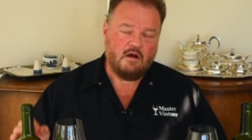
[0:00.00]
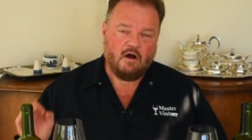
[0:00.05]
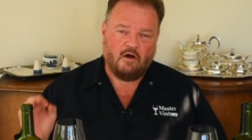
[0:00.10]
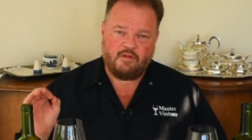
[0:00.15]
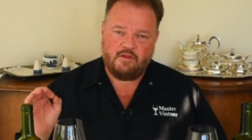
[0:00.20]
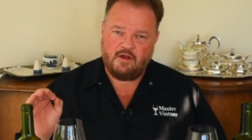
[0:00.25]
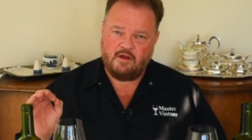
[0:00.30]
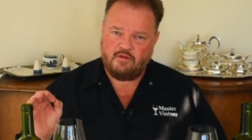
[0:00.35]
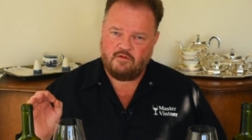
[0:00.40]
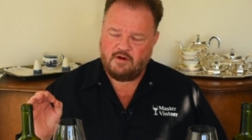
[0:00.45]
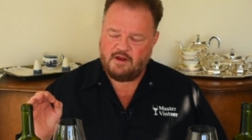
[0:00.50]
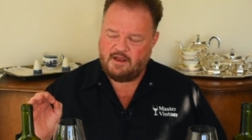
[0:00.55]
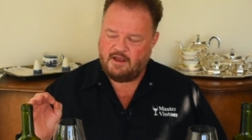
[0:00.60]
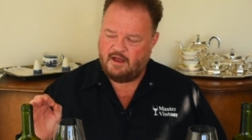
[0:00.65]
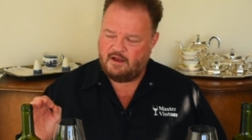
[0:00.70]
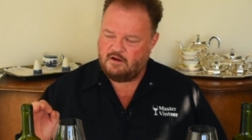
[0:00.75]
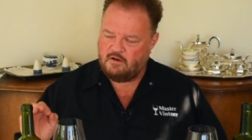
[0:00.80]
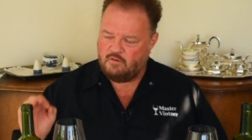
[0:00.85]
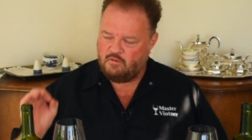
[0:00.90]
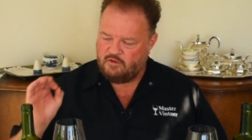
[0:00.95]
On the other
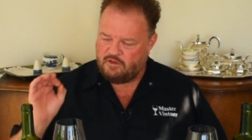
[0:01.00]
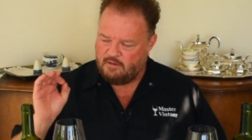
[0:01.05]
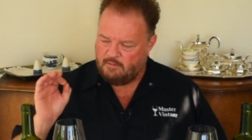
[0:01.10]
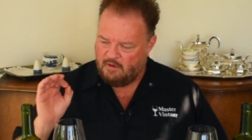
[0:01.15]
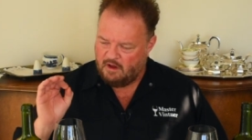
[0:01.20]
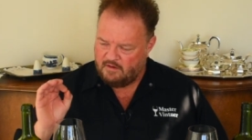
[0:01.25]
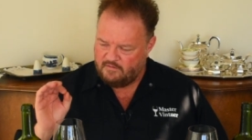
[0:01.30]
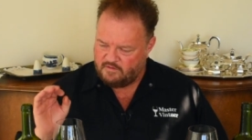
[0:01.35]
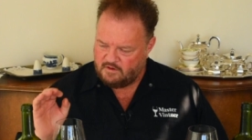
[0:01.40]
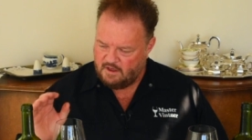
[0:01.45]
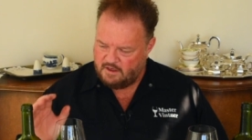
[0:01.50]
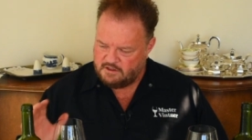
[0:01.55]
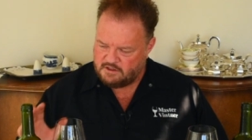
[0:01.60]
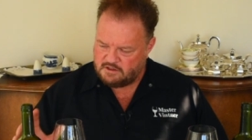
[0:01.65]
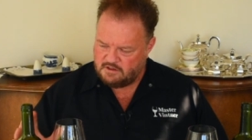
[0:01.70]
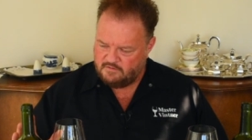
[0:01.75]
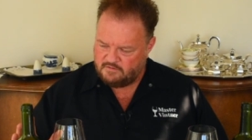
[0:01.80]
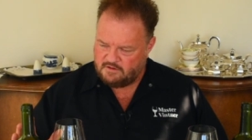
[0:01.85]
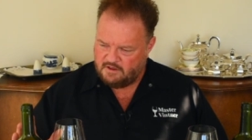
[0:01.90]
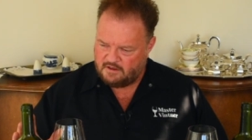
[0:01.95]
hand, with a
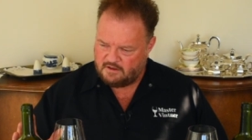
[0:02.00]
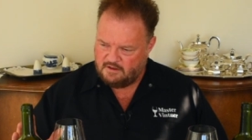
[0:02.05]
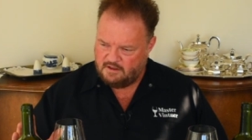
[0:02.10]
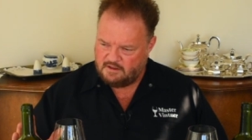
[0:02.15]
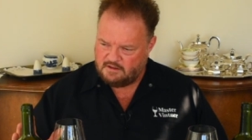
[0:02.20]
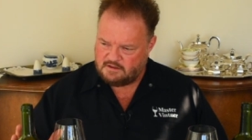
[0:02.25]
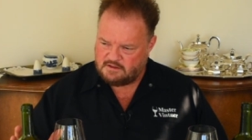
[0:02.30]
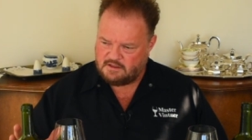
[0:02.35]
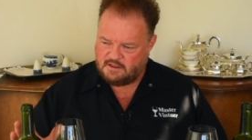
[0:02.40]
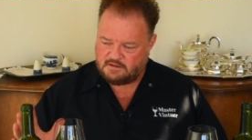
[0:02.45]
modification of techniques